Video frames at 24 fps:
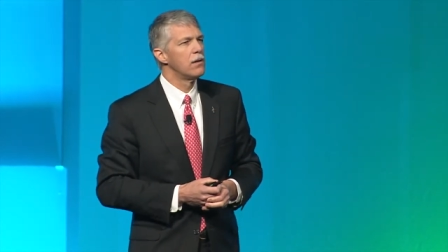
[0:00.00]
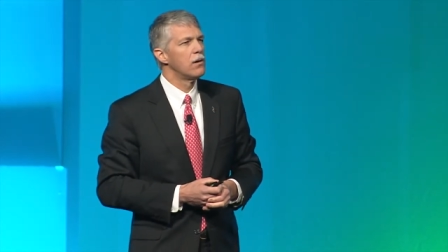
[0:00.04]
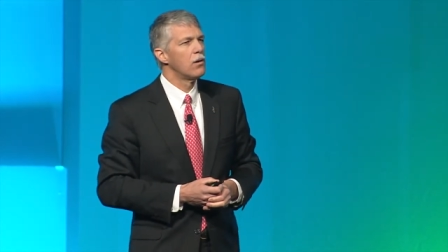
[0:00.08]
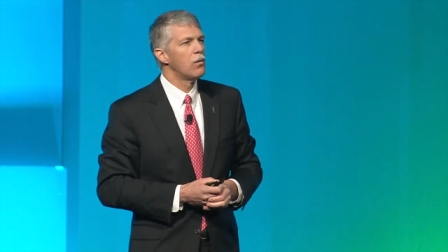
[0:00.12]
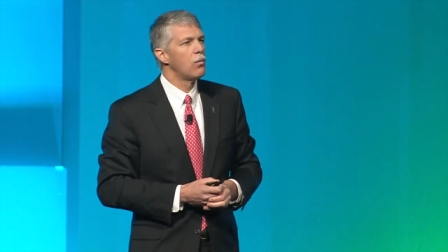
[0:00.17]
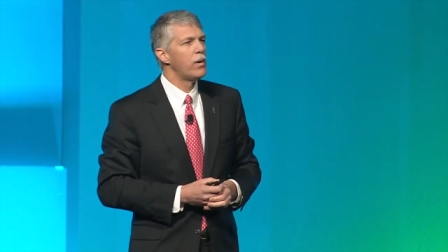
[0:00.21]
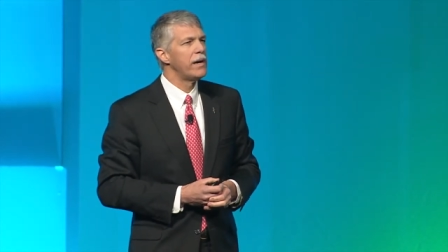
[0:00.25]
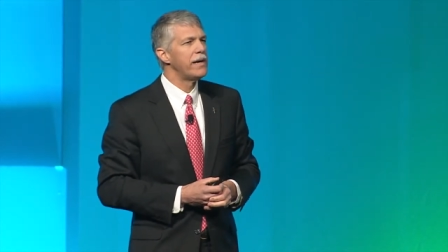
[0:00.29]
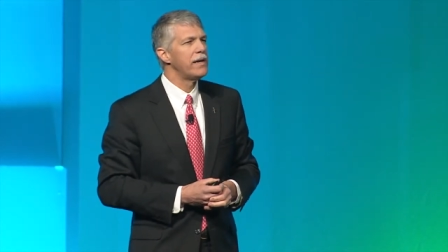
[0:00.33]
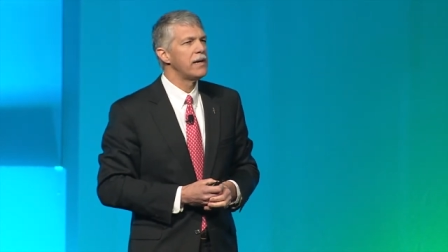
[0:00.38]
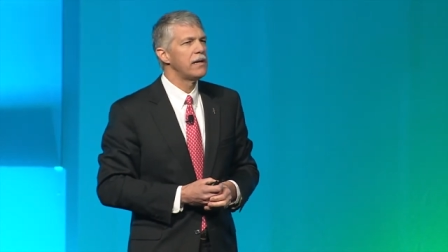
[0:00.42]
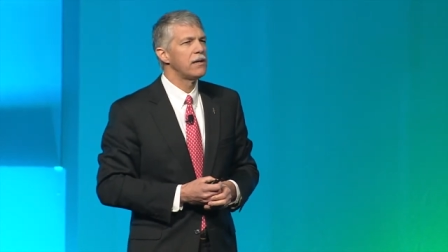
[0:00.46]

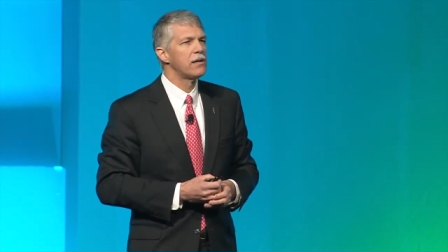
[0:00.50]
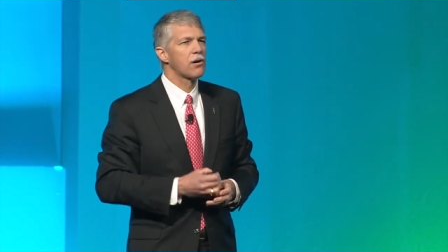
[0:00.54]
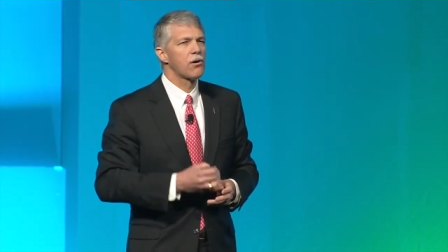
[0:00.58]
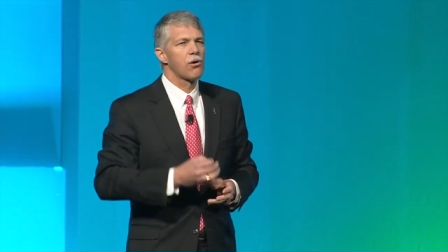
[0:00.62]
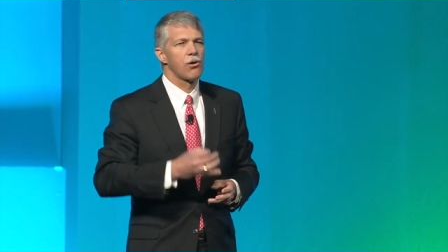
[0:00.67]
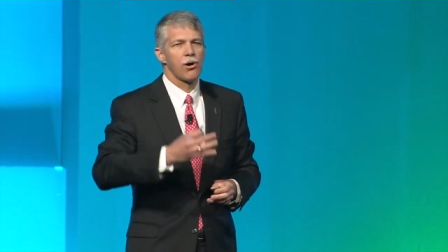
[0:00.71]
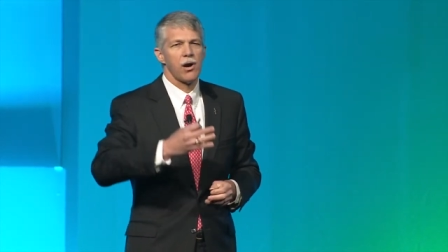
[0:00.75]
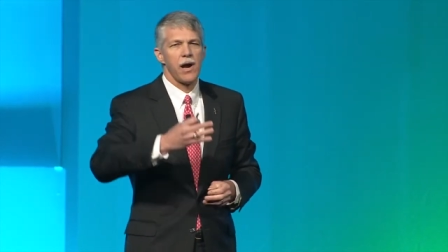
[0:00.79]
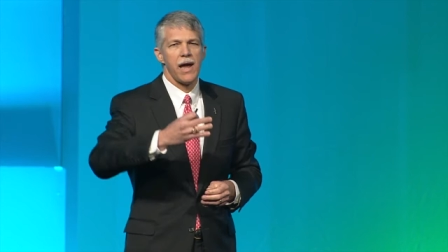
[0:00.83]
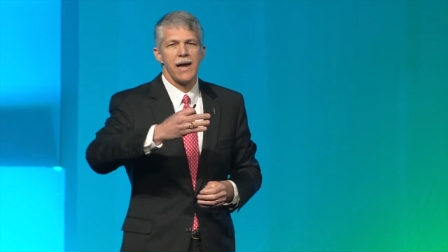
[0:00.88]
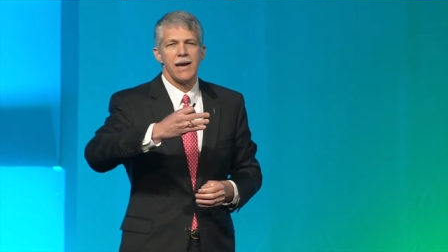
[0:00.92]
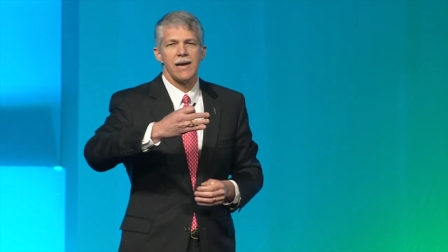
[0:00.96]
we need to
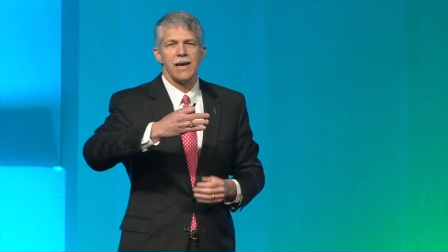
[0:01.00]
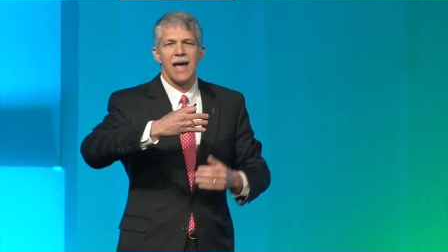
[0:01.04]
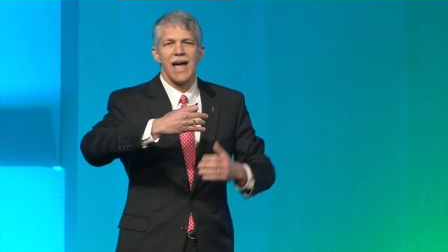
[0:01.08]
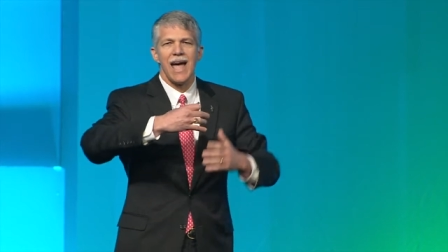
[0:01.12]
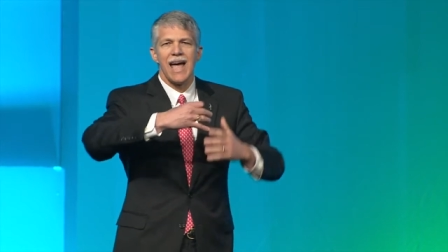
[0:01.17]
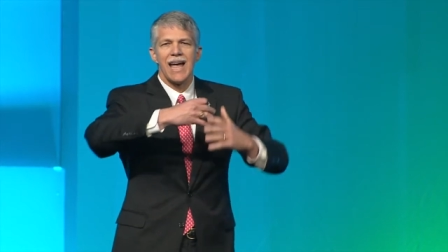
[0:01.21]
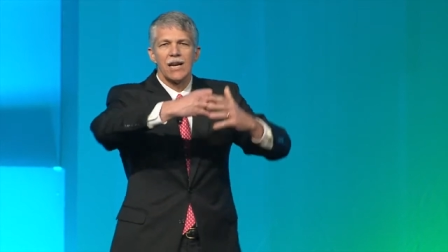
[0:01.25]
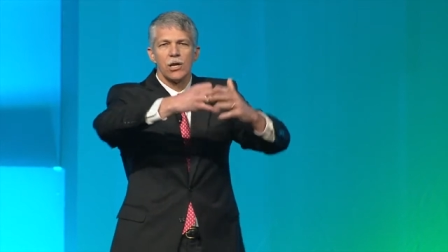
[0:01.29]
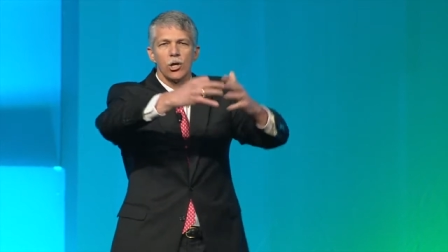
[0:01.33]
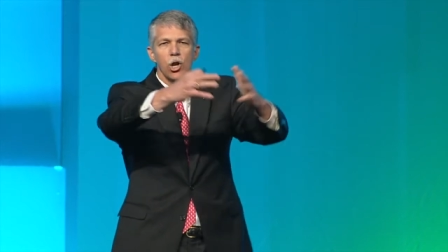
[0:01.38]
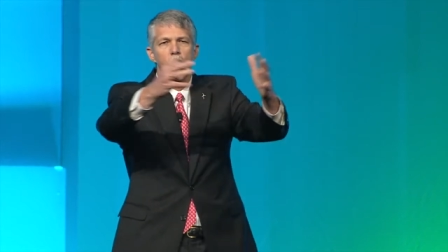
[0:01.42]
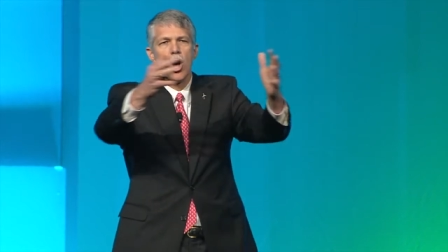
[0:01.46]
create
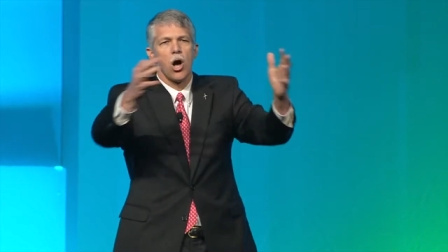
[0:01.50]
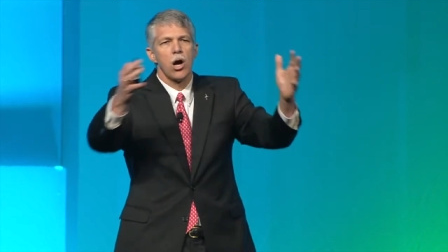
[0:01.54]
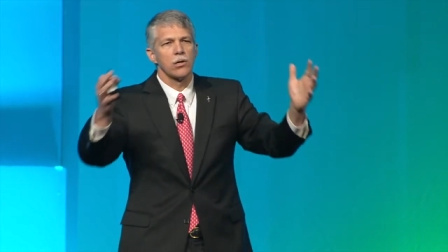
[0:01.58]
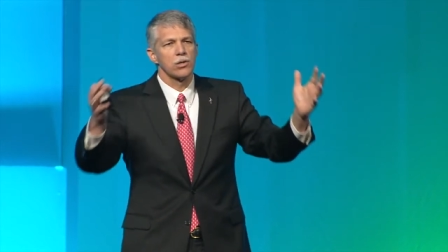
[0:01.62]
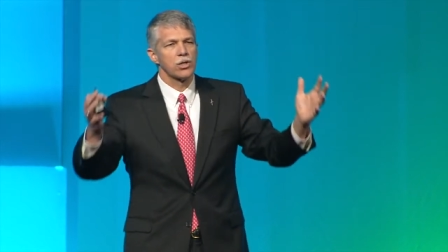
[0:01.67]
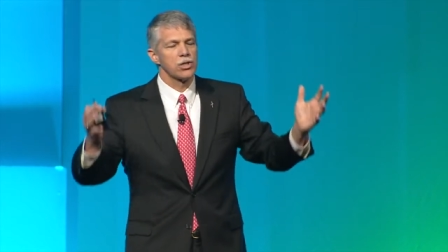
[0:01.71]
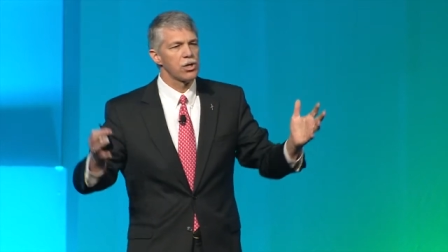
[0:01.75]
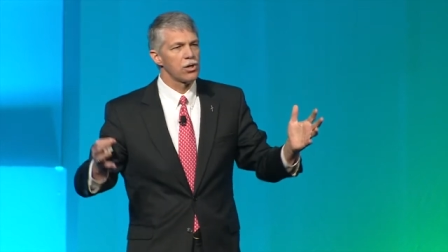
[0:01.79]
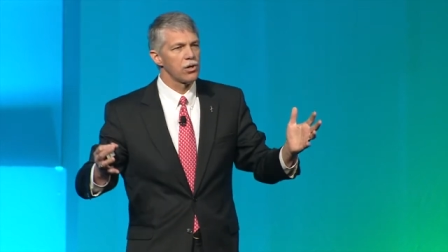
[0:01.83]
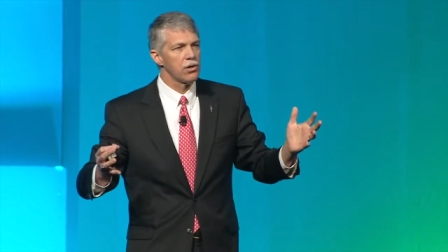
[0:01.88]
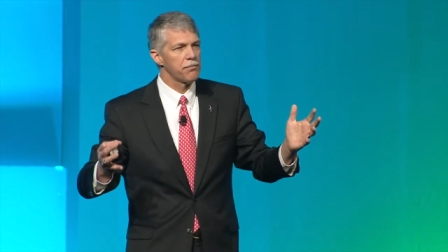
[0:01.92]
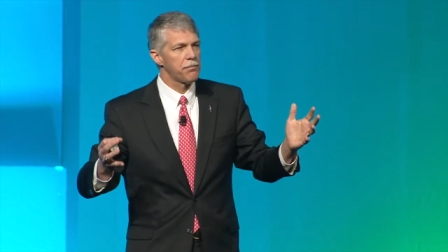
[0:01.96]
a long
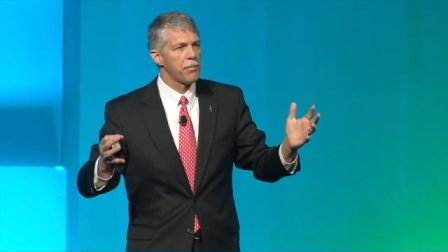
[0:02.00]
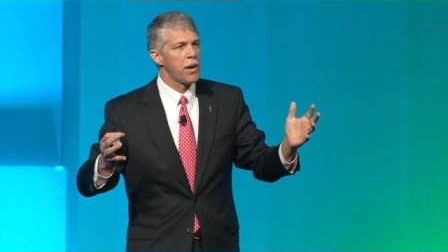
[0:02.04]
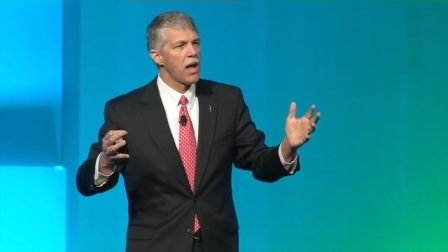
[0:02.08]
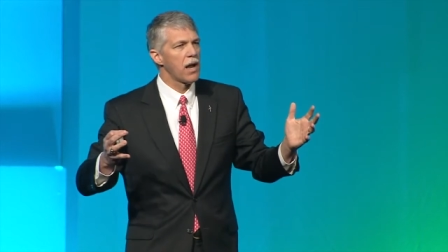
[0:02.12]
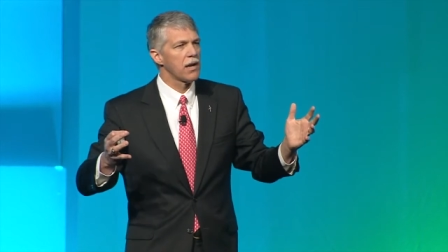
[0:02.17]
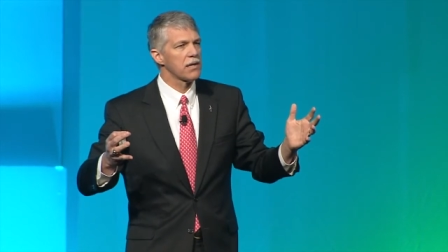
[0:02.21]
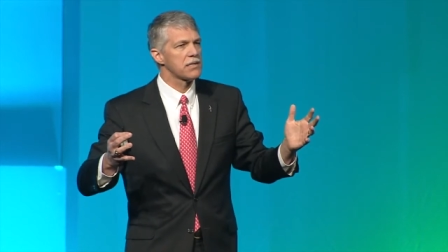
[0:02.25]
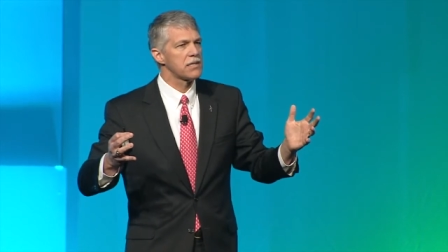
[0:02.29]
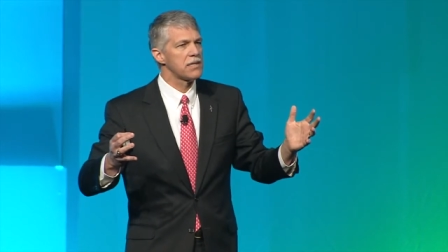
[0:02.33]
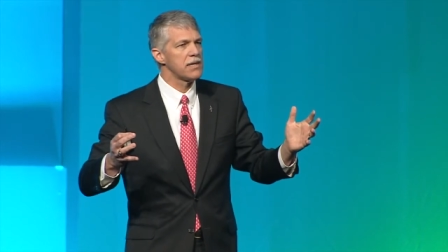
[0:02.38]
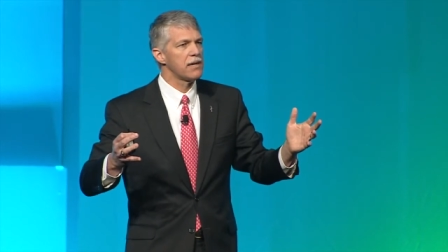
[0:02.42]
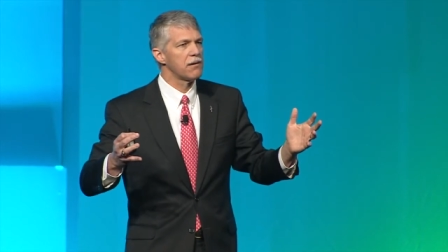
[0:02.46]
term
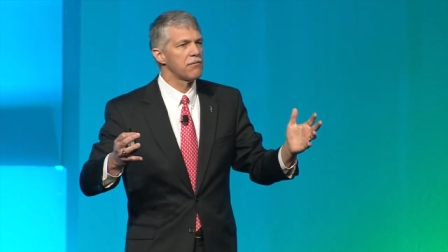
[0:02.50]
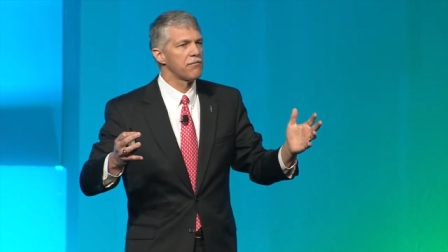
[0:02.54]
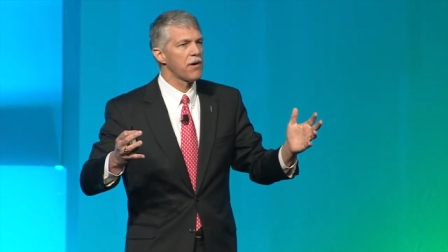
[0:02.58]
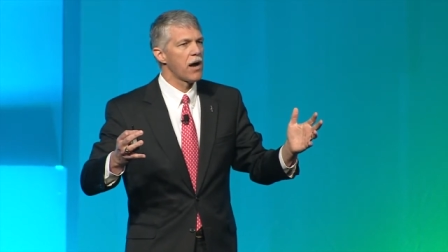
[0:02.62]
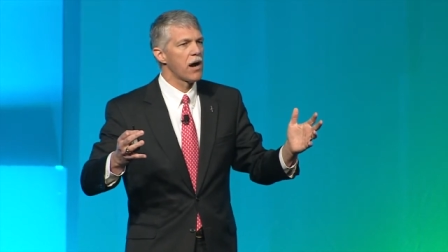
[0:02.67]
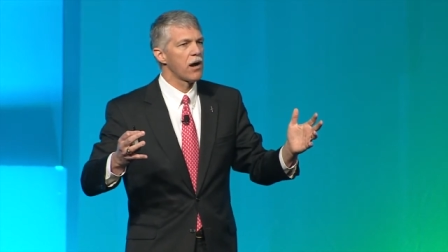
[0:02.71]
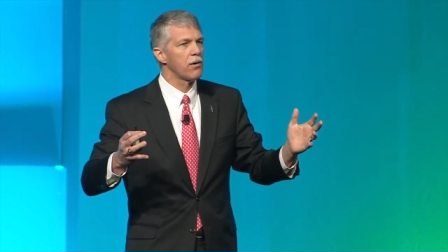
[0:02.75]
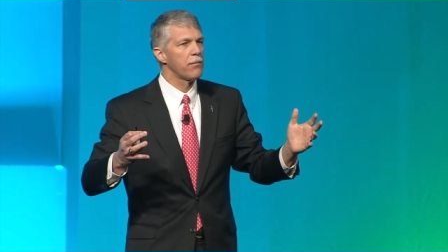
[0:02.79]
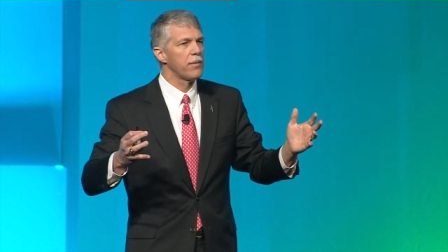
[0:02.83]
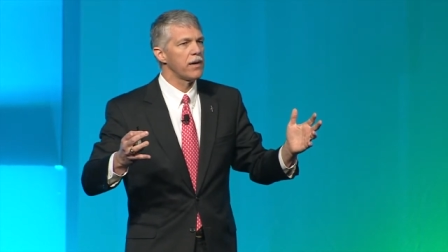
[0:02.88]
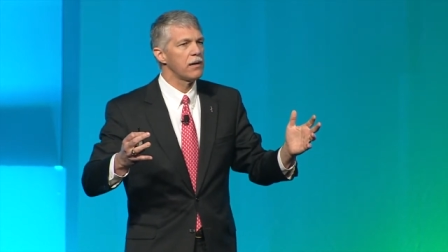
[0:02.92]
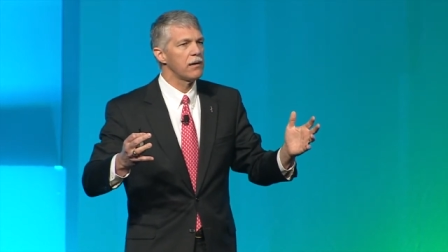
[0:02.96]
policy
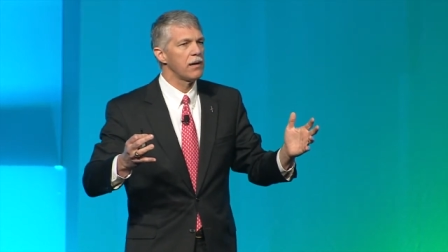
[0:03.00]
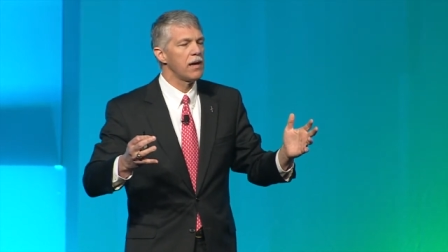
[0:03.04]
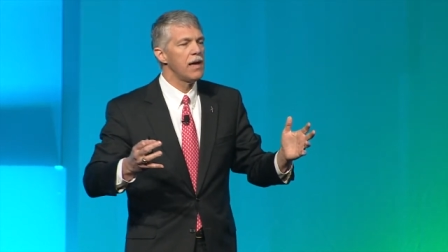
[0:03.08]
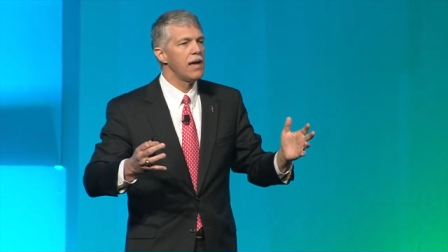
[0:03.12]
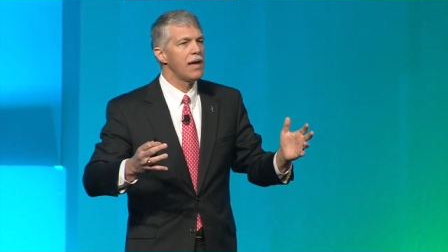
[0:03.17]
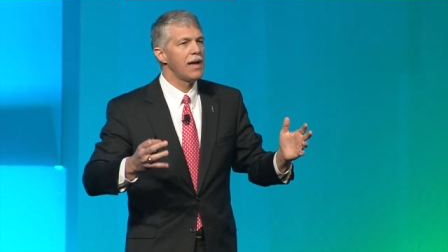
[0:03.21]
environment,